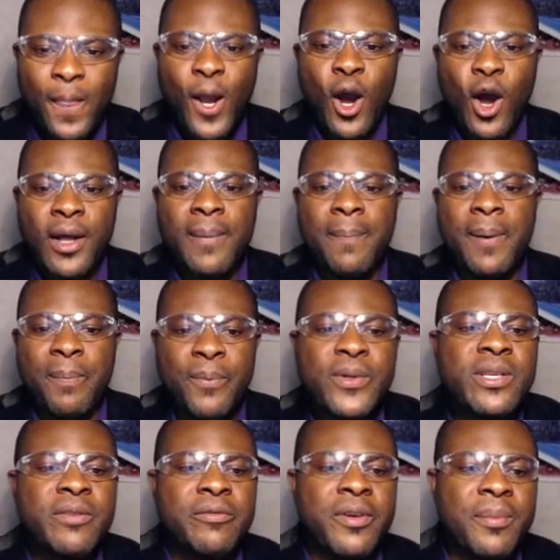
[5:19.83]
other
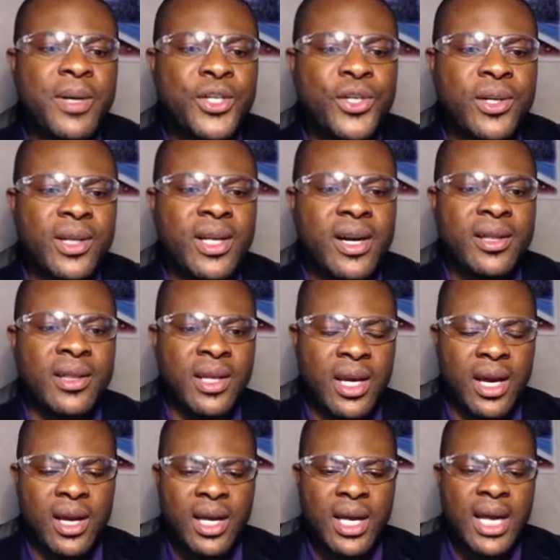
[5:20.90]
people's information that are
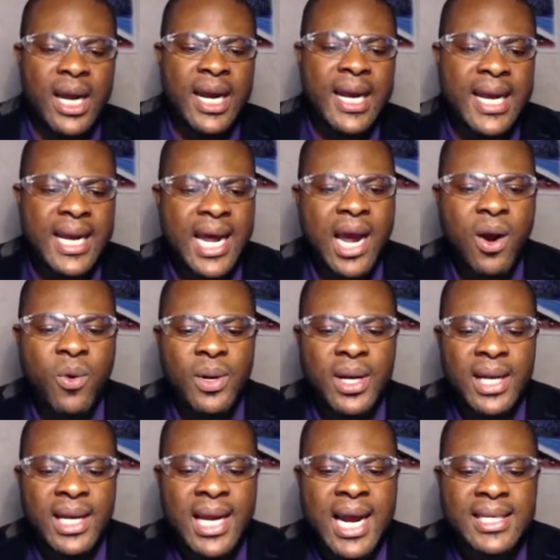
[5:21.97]
there. Now,
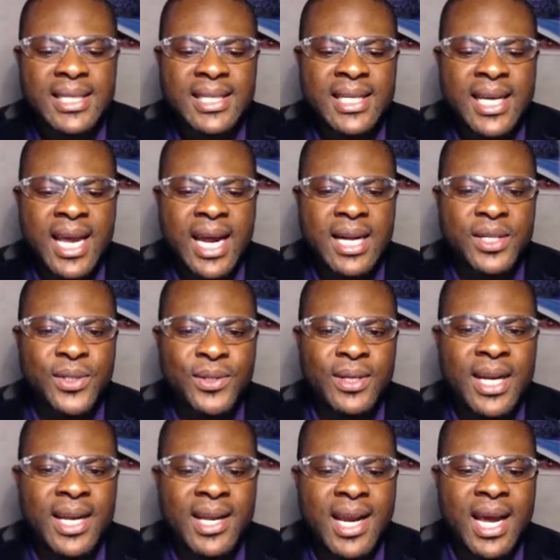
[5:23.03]
let's get to
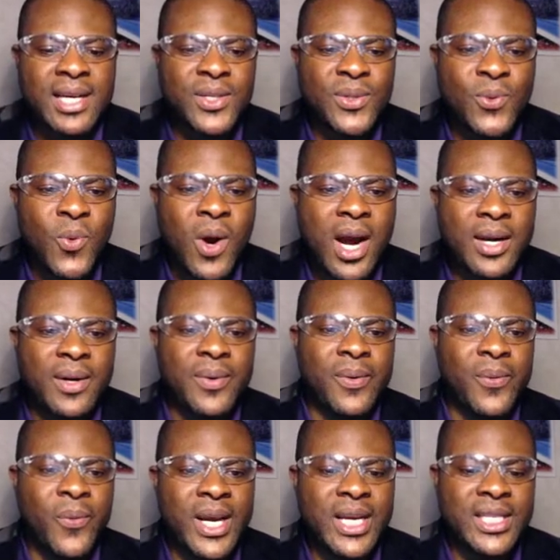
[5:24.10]
the next one,
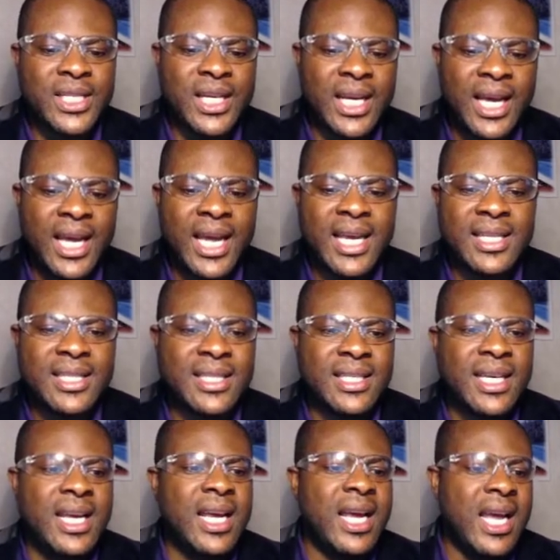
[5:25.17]
which is
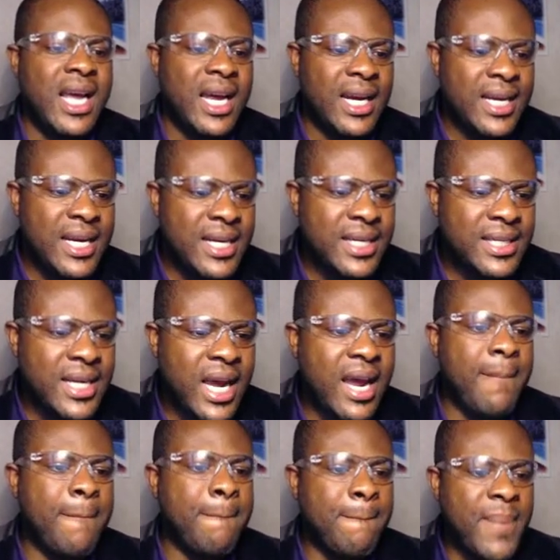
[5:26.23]

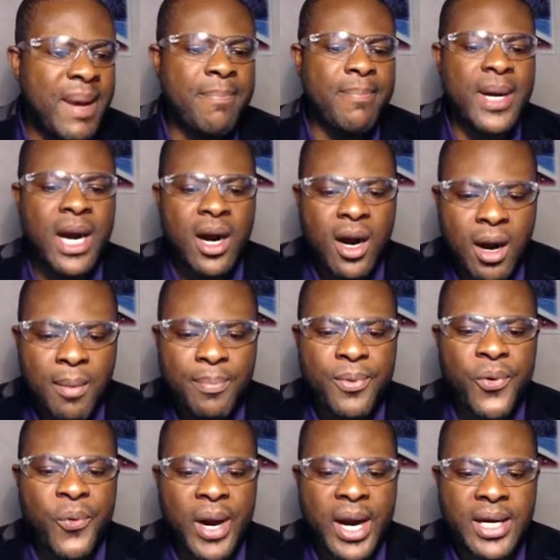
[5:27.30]
the member
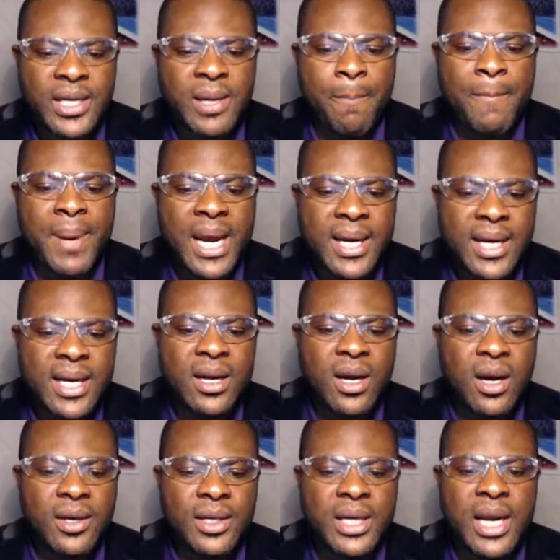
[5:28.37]
upgrade. Depending
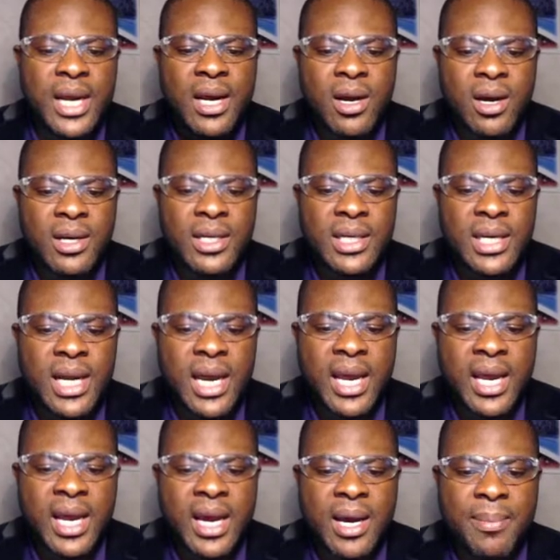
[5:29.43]
on the on
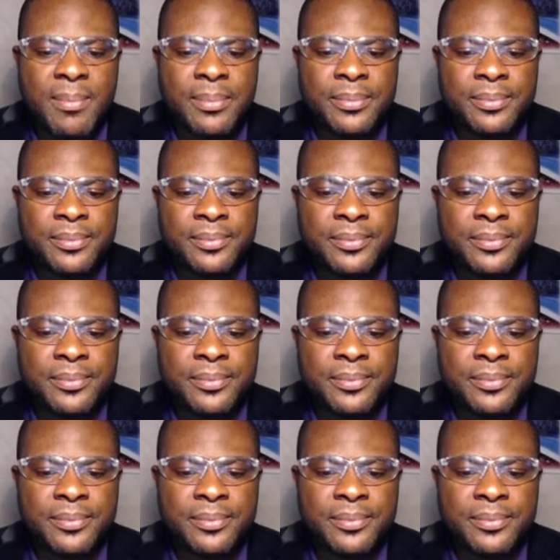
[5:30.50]
the um,